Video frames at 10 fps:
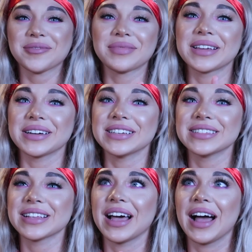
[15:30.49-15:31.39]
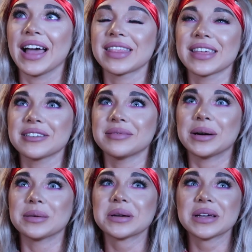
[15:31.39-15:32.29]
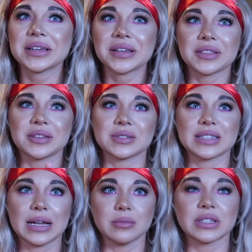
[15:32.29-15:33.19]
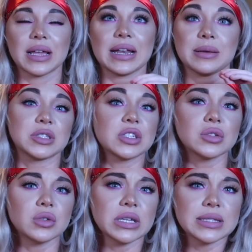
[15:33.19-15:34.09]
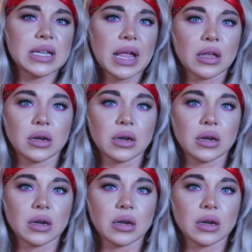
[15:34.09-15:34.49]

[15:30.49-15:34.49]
because I think about those times, and I'm still doing it today.